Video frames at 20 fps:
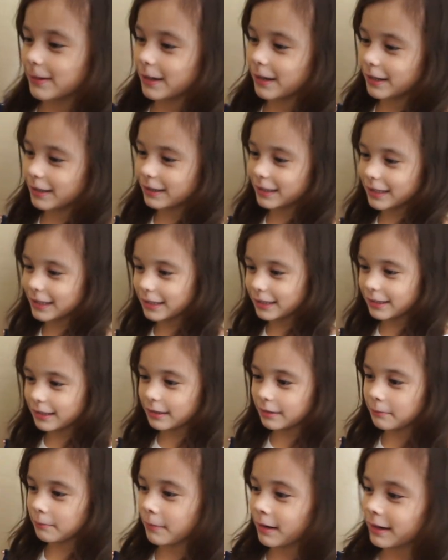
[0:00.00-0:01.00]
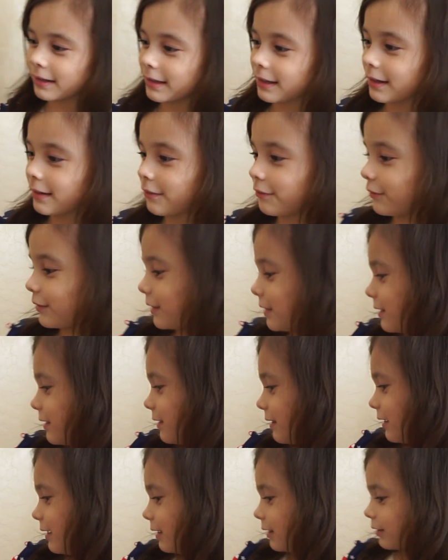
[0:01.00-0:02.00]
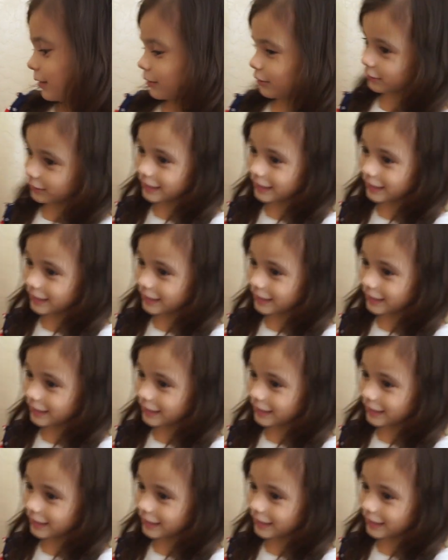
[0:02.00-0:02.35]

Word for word: Cut my hair and donate